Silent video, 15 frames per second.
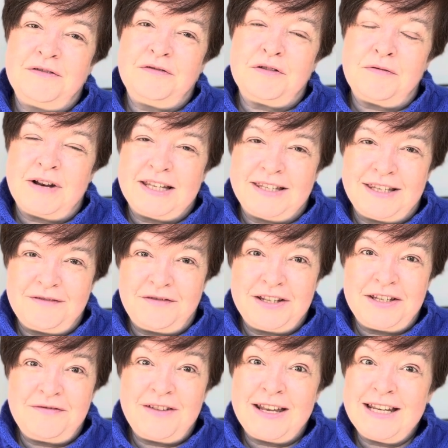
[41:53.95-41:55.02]
the rest of
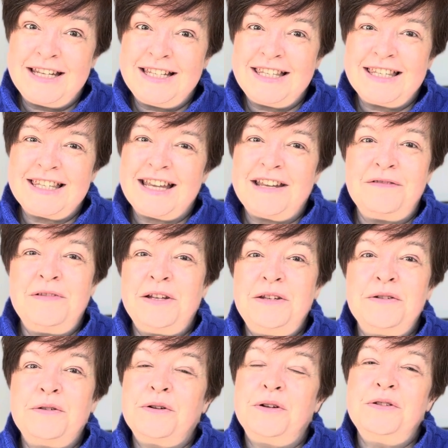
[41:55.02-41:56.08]
it that is, and that
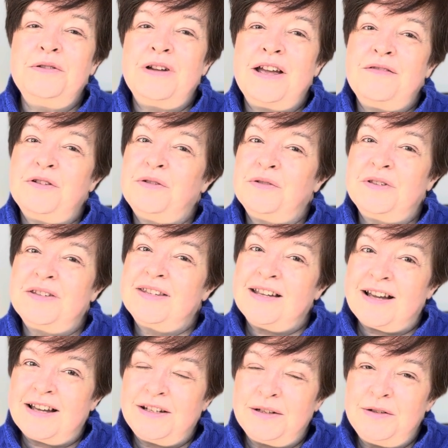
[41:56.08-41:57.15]
you're going to have a good
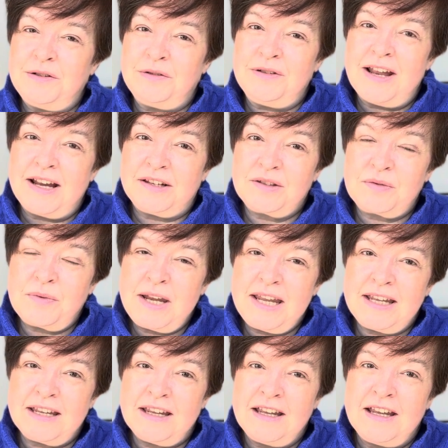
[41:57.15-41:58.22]
start into next
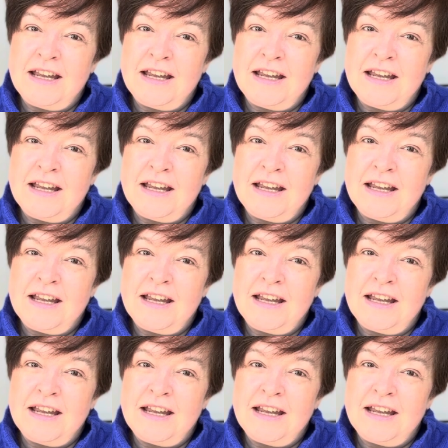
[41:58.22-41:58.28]
week.